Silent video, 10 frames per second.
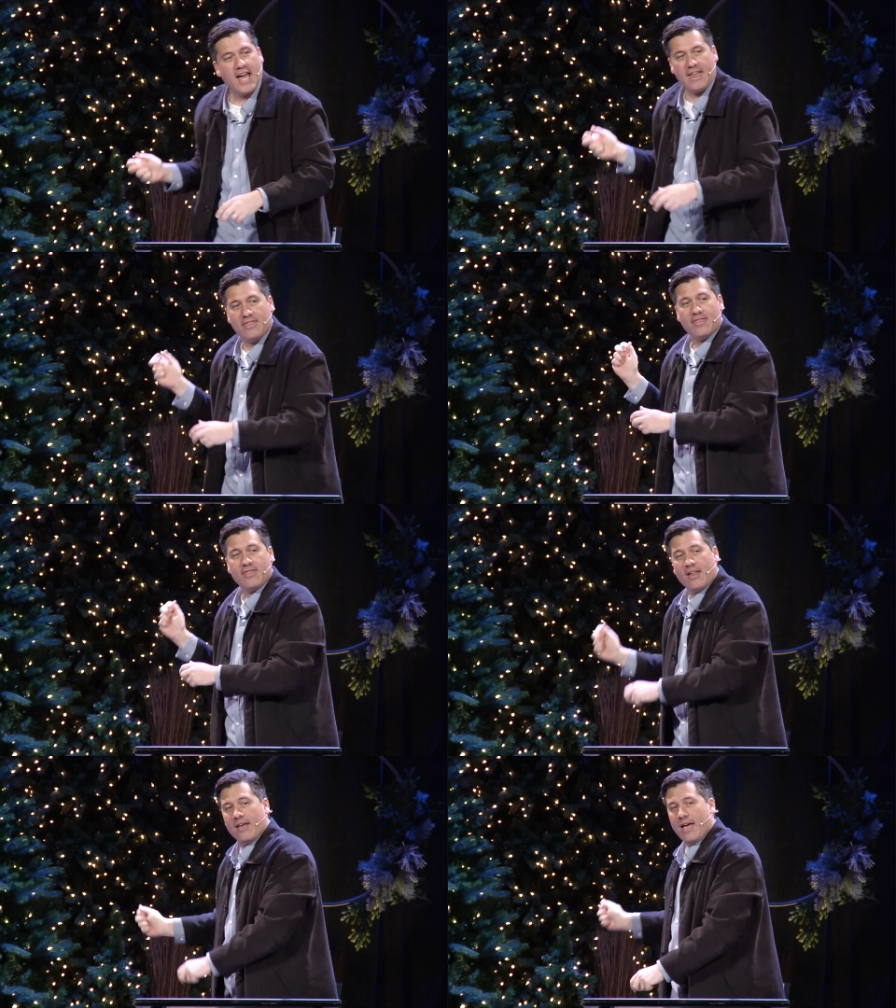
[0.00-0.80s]
and
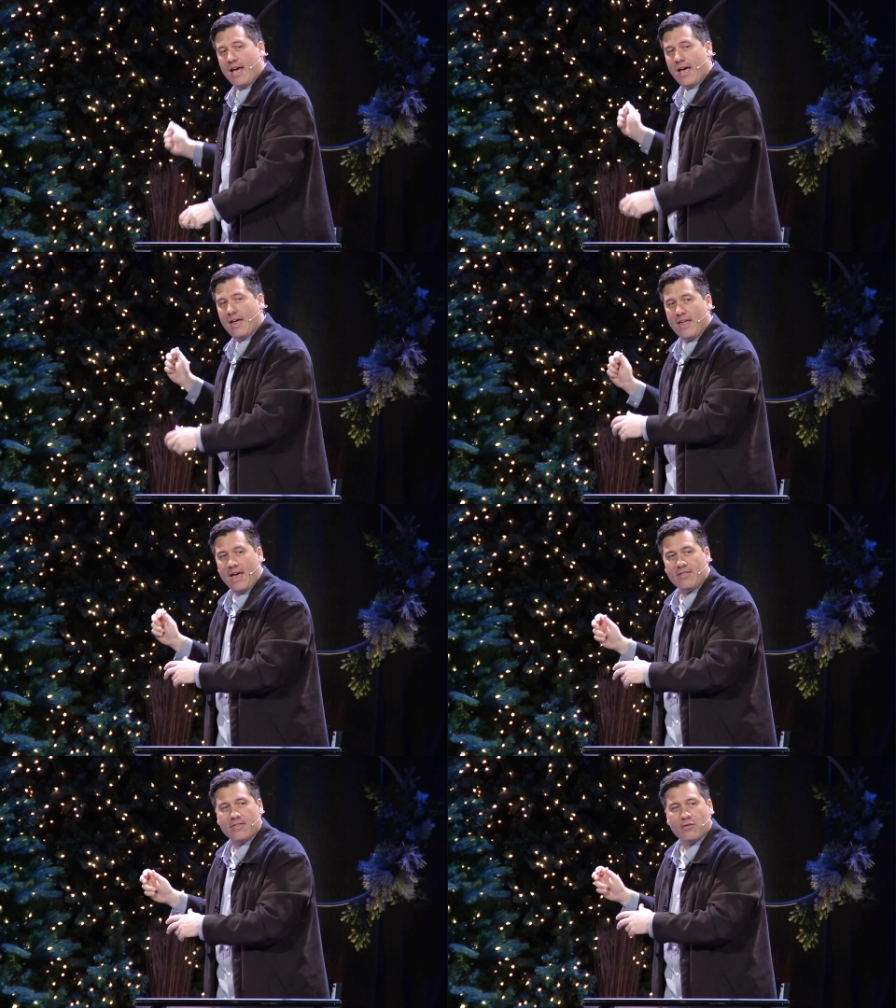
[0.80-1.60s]
and,
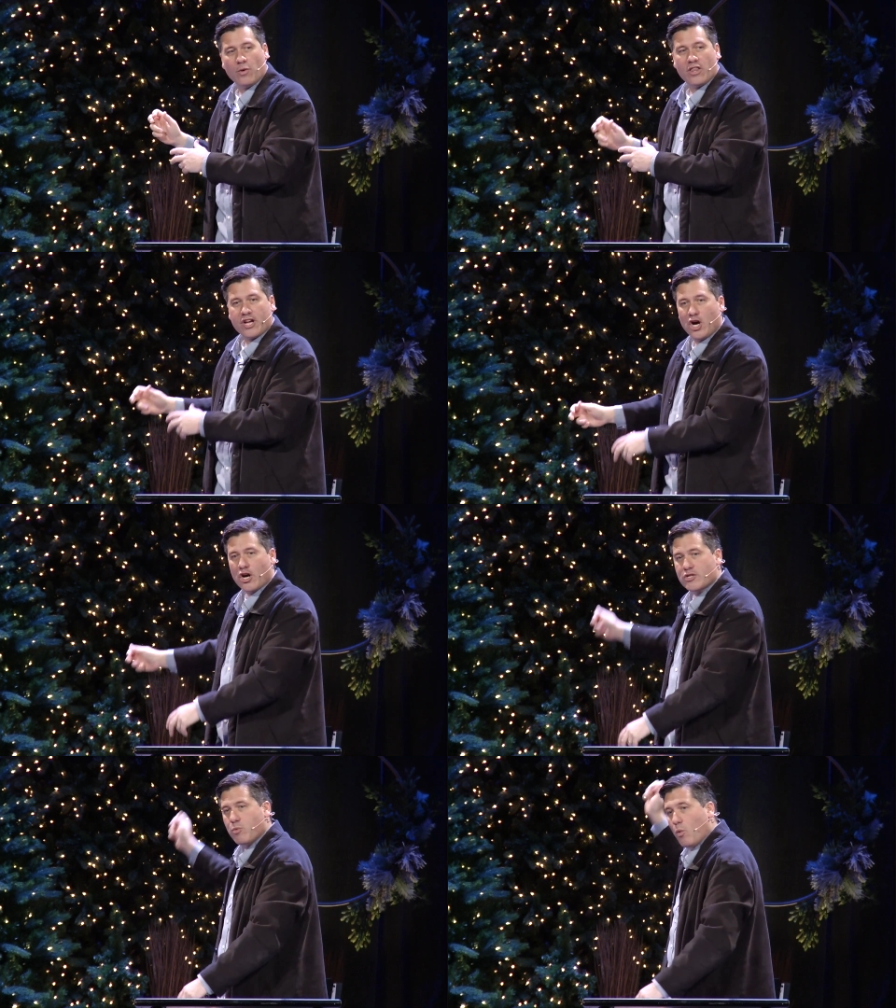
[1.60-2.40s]
and one of the
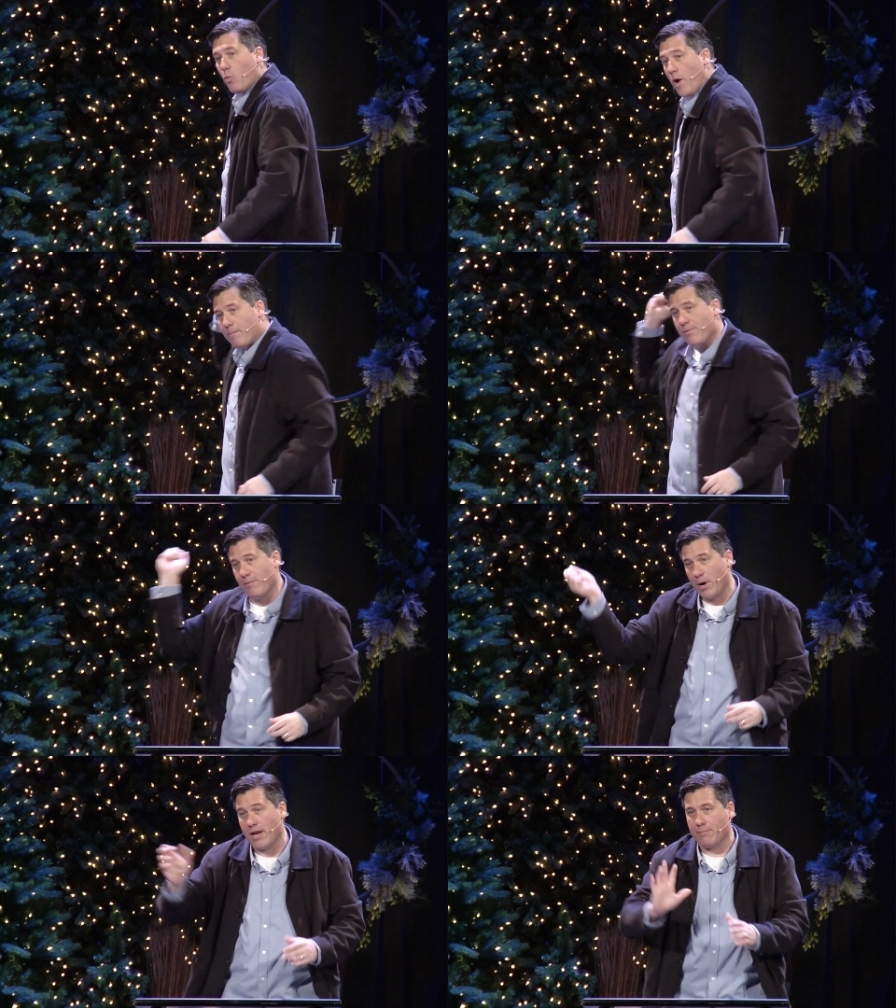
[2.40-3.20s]
guards will whip
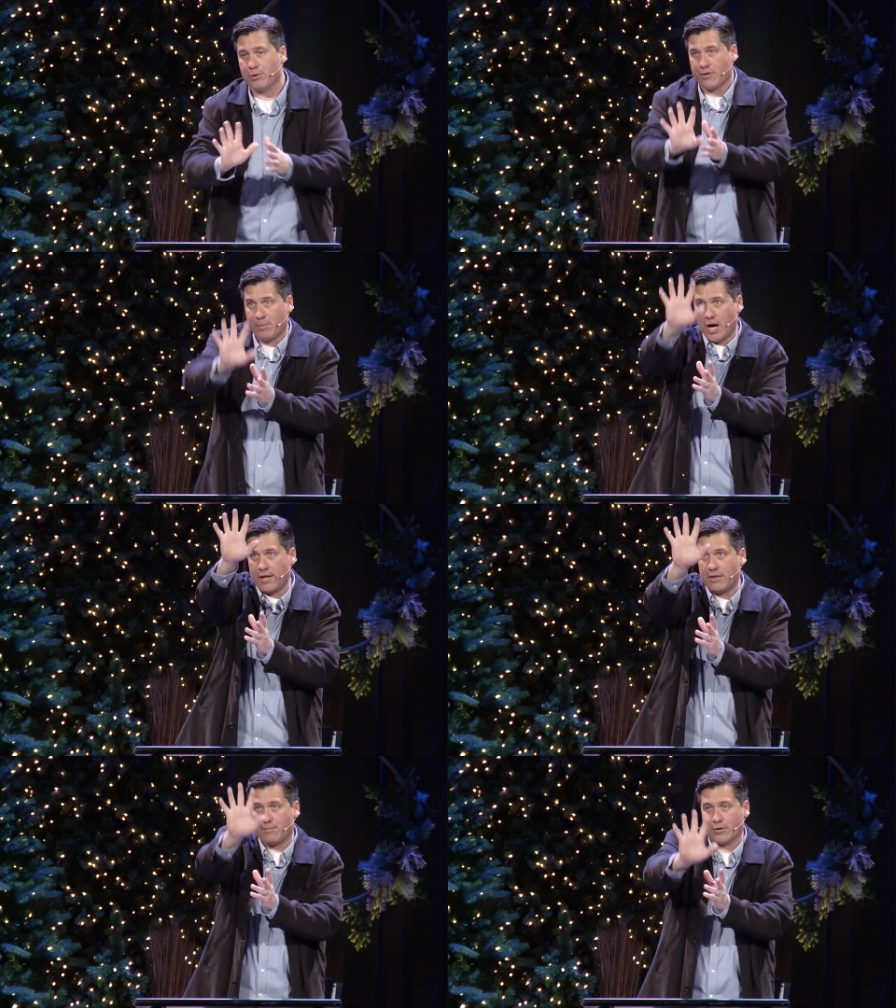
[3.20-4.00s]
the body, put the
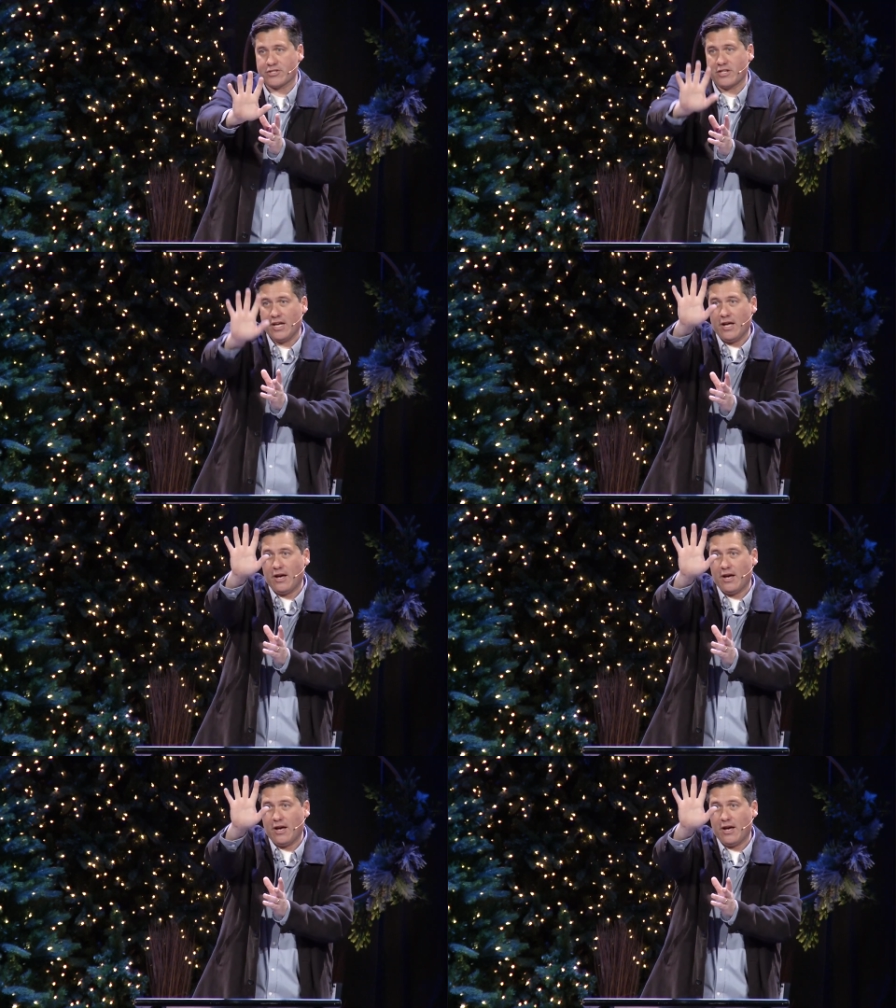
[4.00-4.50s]
body, the person